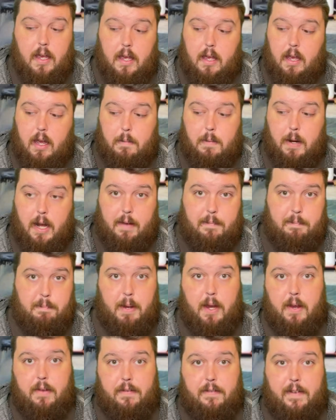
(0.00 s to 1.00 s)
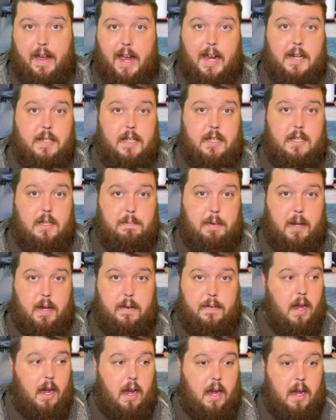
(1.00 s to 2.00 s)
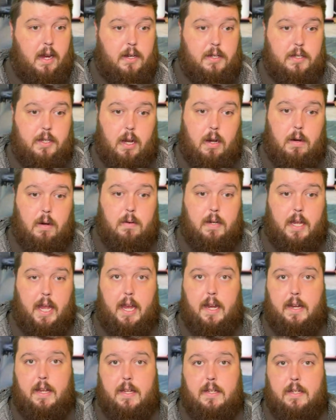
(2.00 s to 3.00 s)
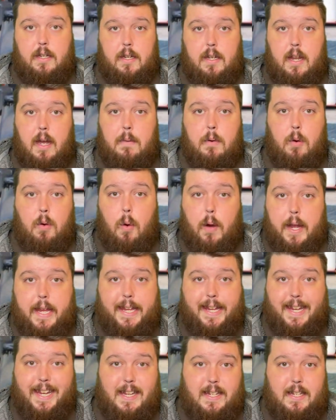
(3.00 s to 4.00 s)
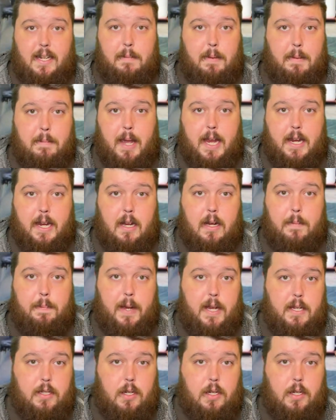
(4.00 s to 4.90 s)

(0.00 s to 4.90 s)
and we'll have both access to both, because the old Cadians can now quite easily be made up as